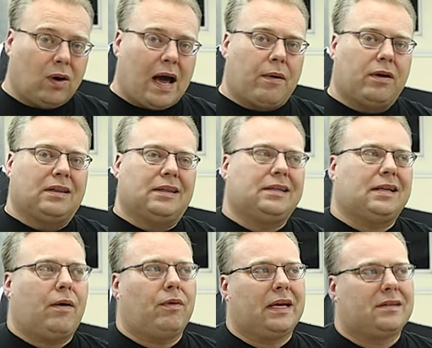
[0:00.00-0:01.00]
I would at least,
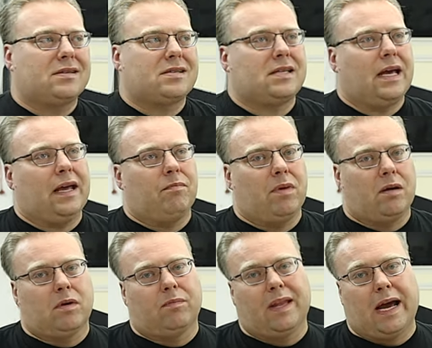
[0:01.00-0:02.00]
I would like to stay in
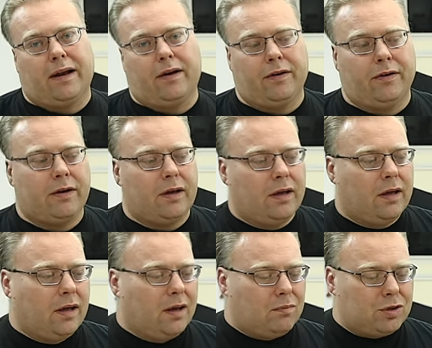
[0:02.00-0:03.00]
minimum 900,
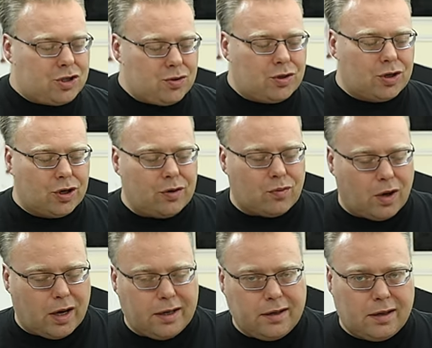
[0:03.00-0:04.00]
but you could
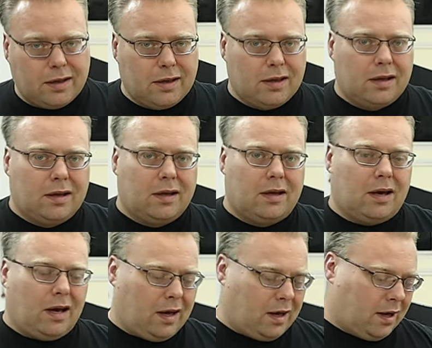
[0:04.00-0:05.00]
run
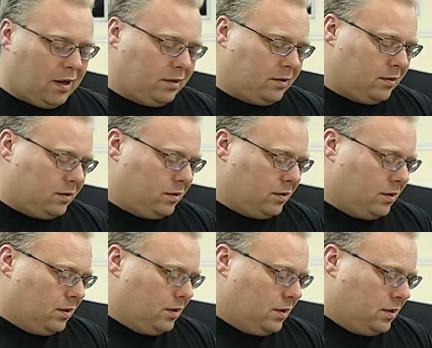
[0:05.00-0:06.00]
uh,
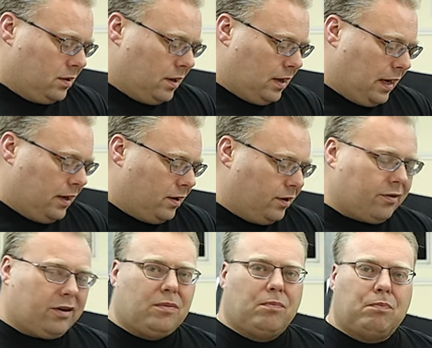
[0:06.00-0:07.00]

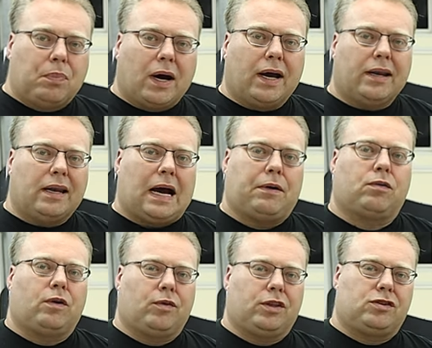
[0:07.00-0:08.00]
800, but I would
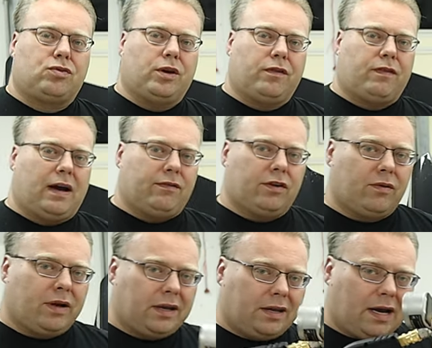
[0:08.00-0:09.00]
run with a 25
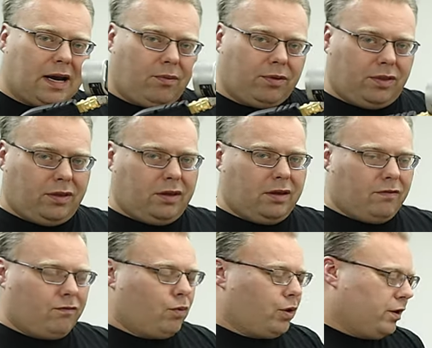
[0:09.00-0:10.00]
degree and not with the
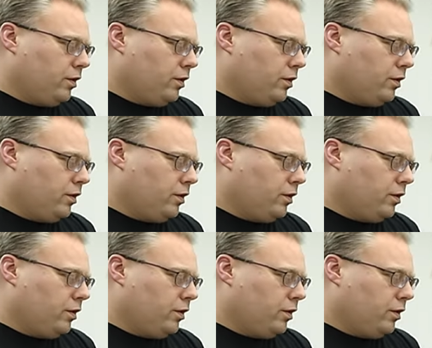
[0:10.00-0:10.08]
40